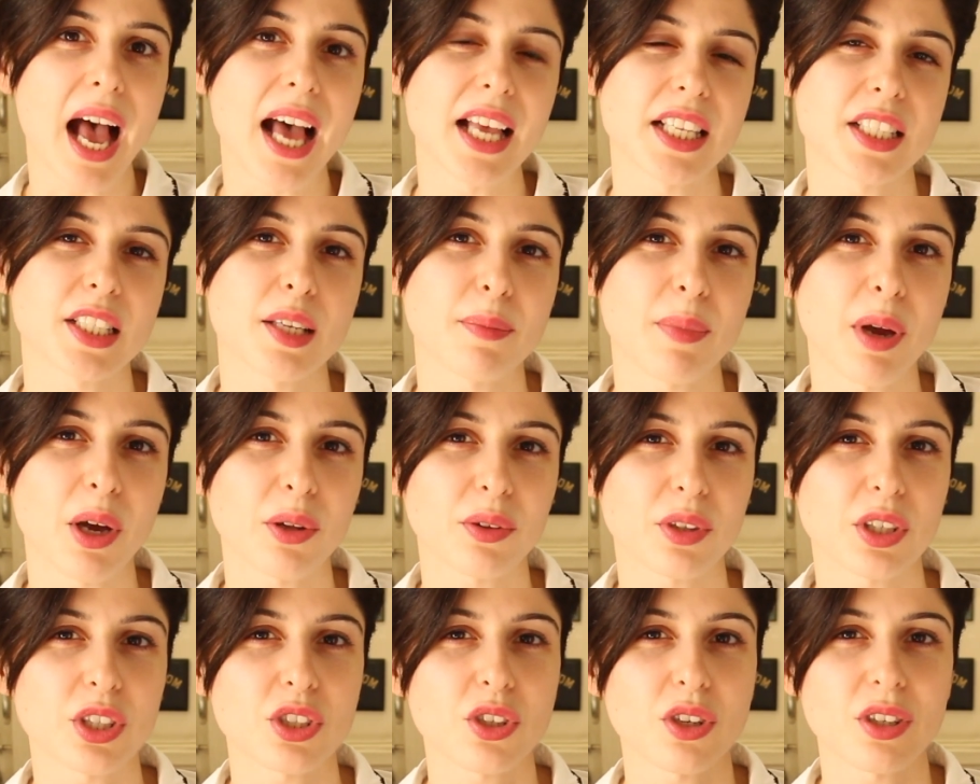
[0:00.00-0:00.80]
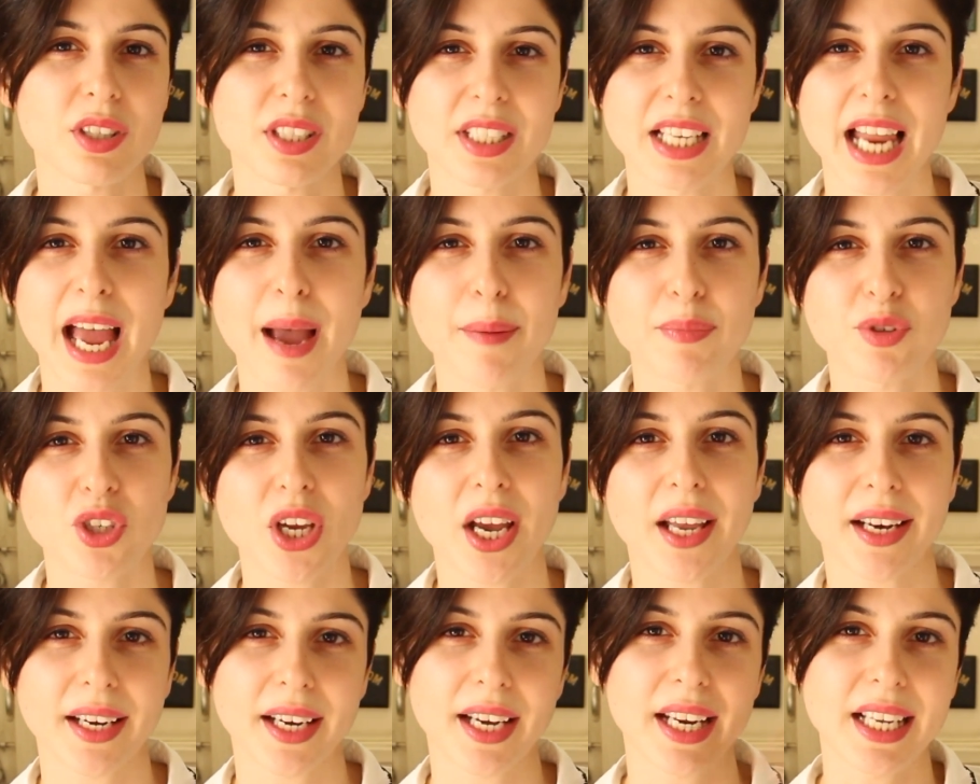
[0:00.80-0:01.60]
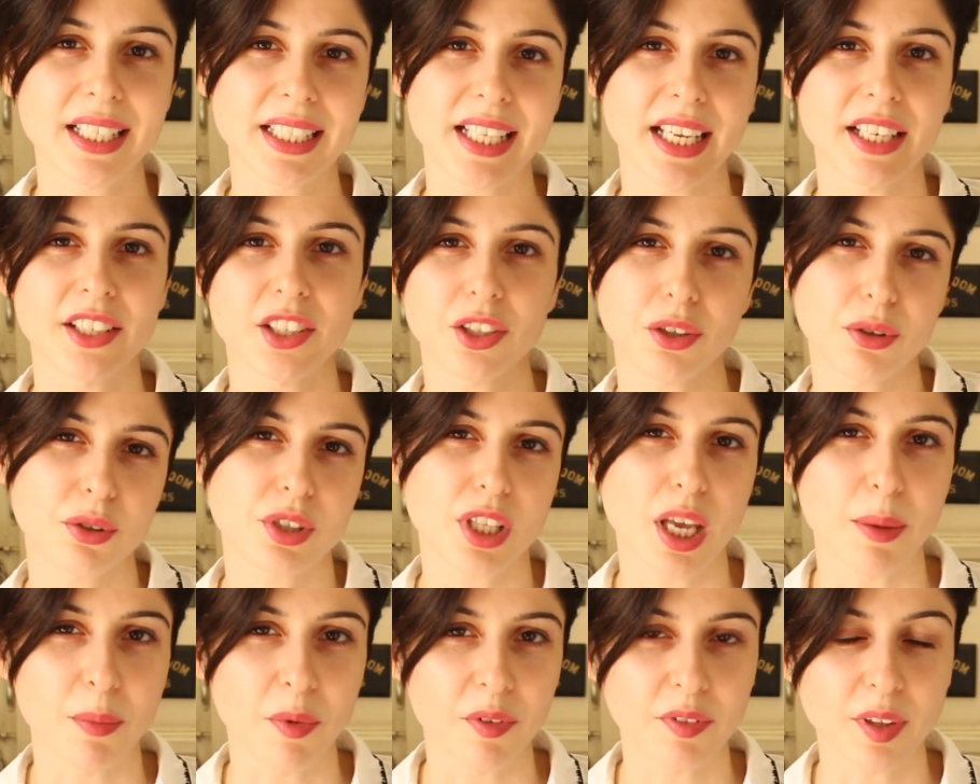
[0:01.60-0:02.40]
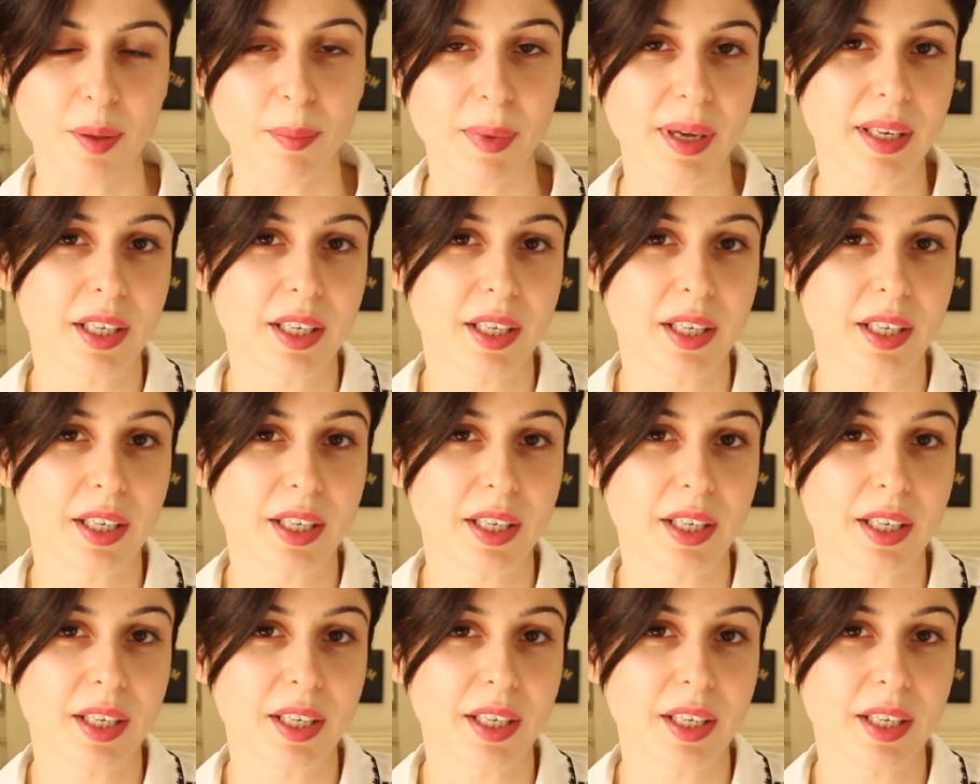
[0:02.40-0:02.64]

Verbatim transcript: asked about this on Snapchat and I sent it to some of them.